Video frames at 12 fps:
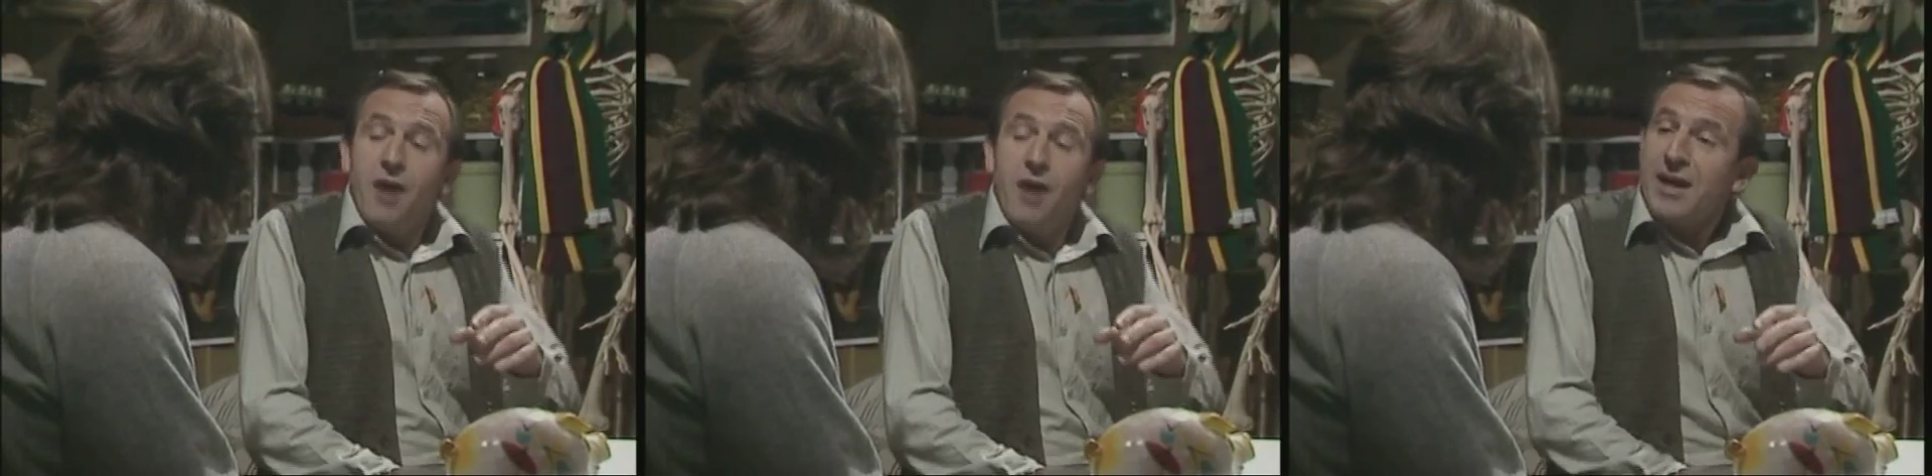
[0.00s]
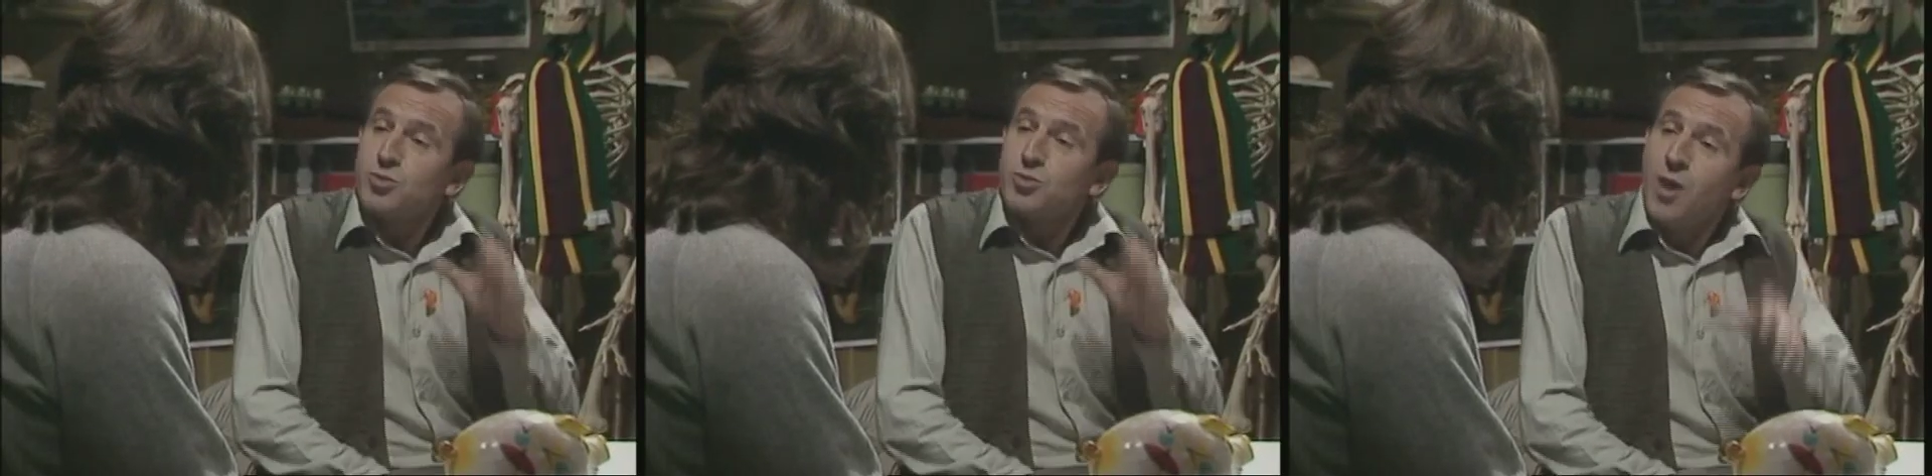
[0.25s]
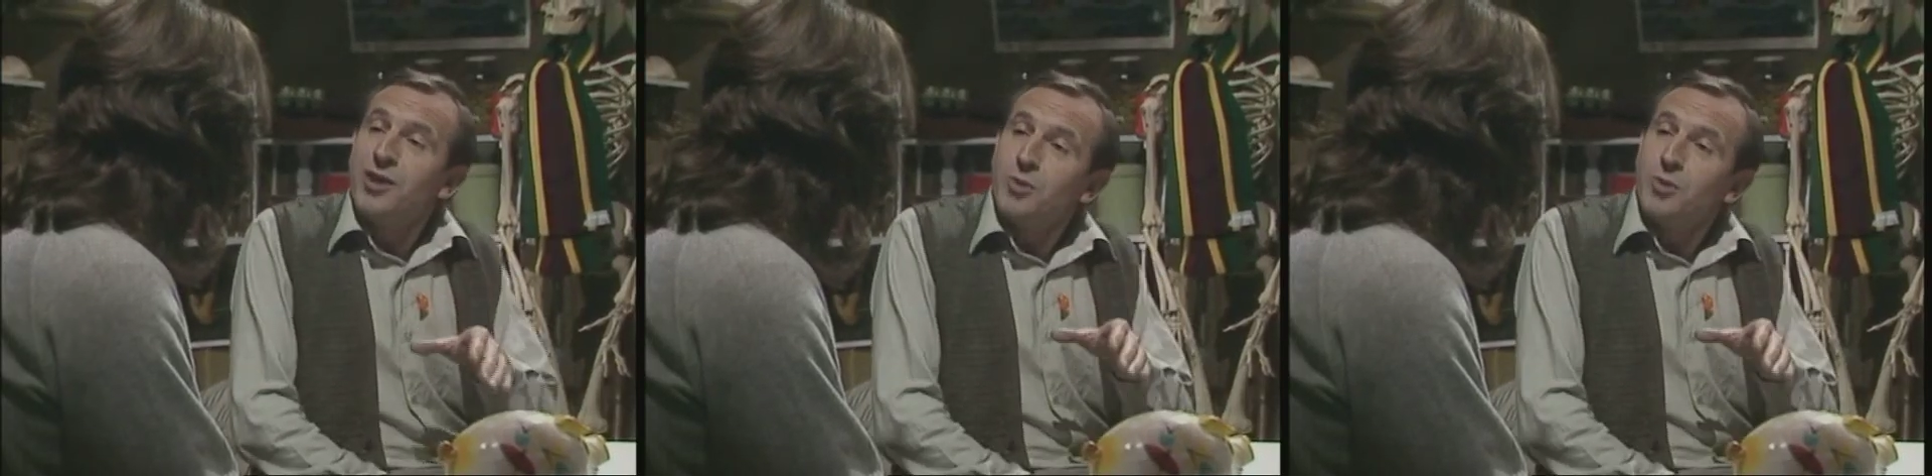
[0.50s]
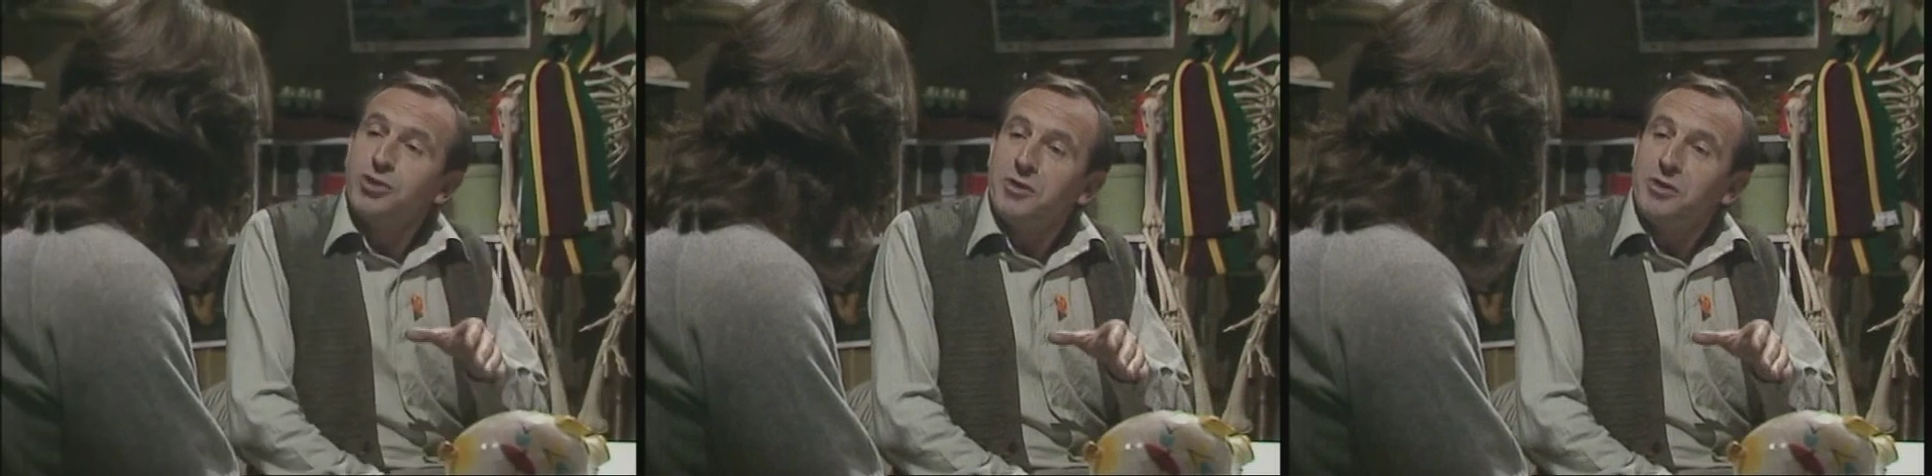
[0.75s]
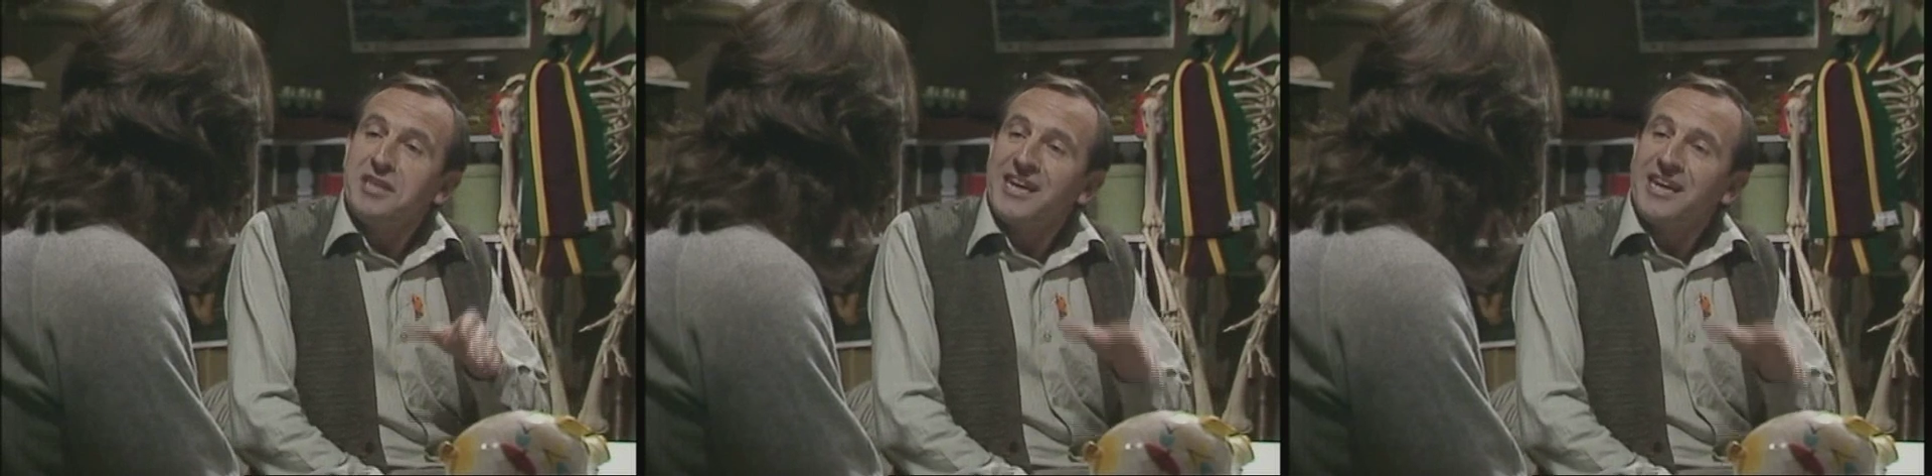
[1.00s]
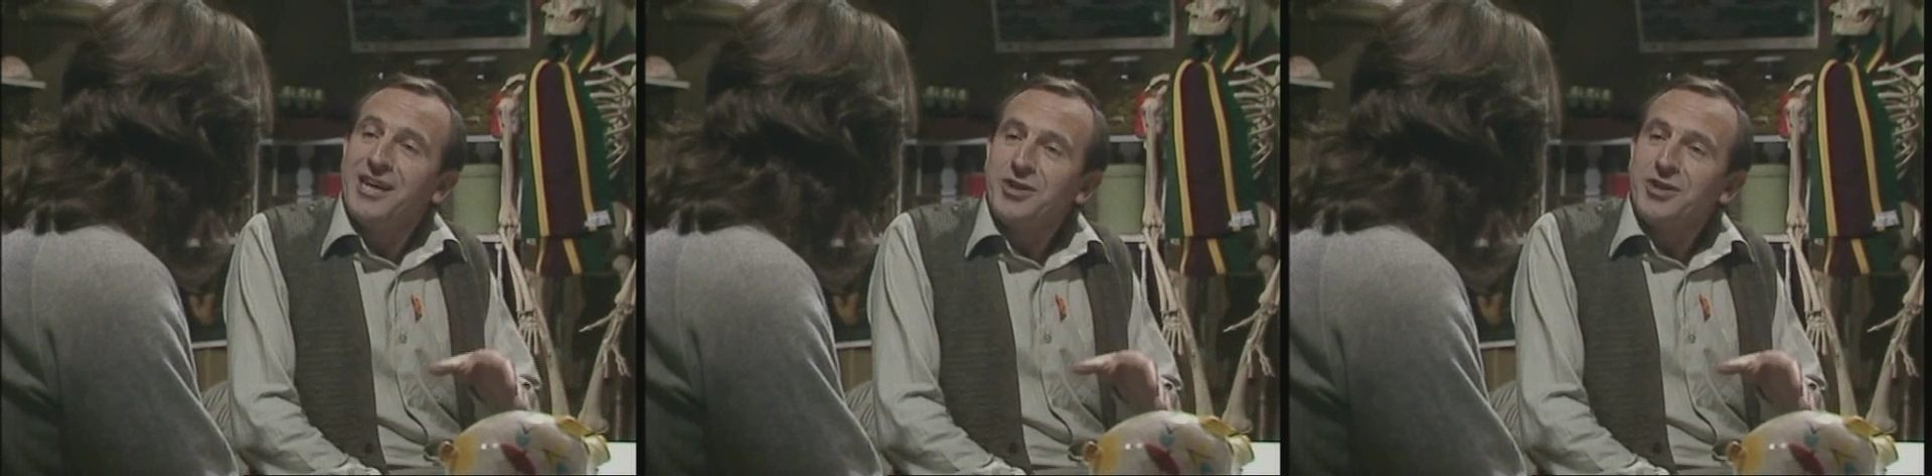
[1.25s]
that's why they won't do any
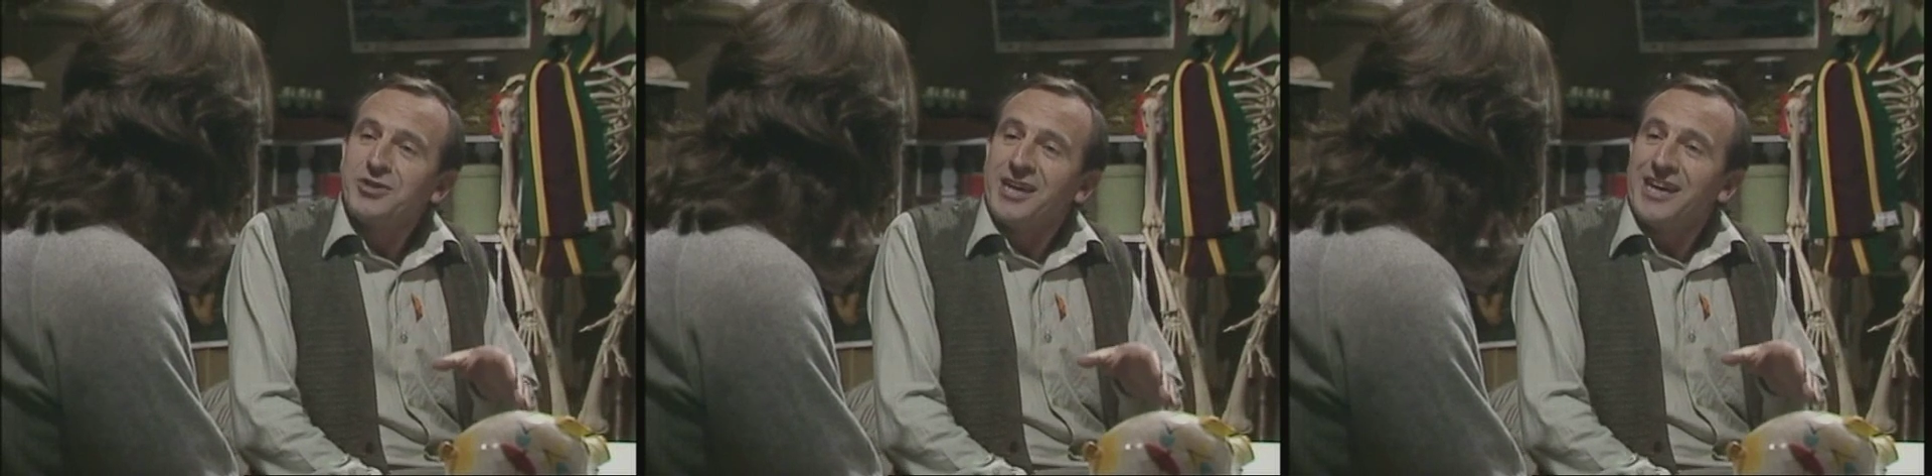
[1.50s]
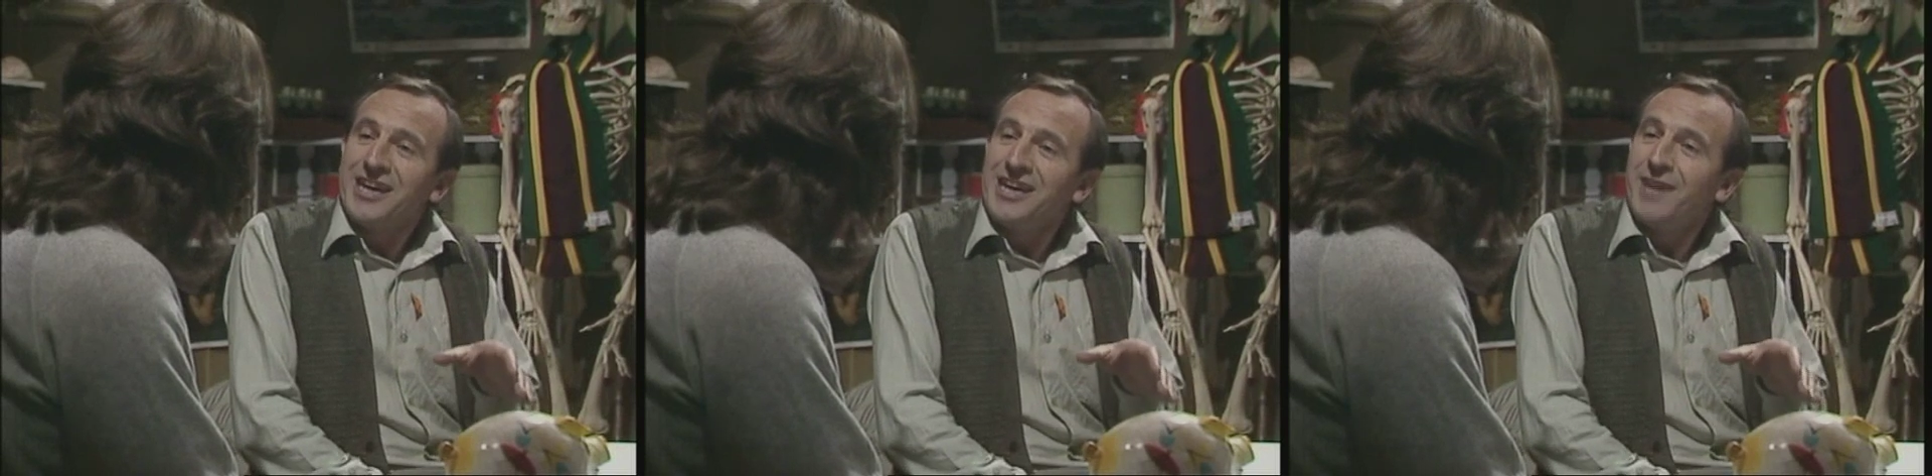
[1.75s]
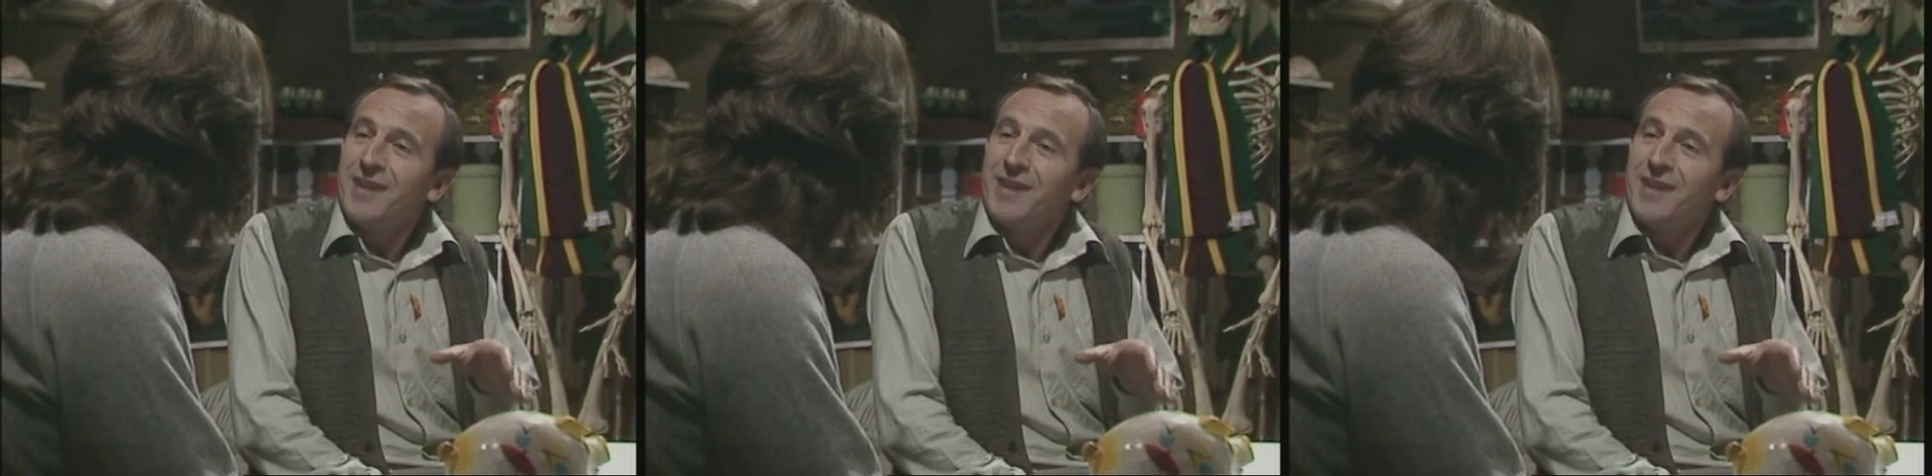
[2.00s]
digging, you see.